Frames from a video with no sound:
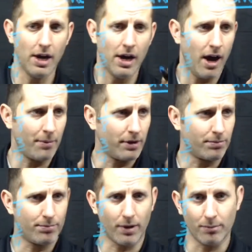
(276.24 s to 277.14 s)
I'm
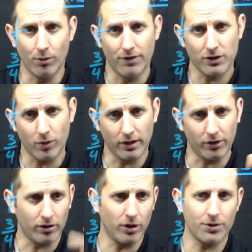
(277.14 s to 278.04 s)
going to move this one a
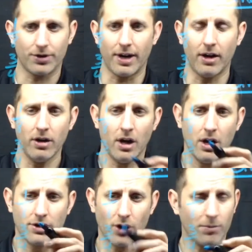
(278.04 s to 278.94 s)
little closer now.
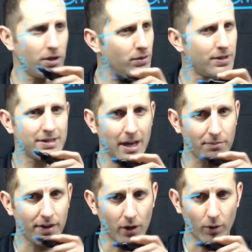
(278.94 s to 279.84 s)
So I'm going to do the
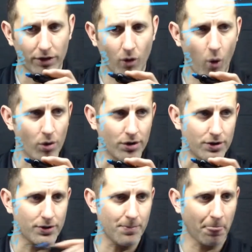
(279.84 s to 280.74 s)
same thing with
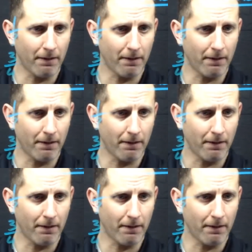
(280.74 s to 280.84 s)
quarters.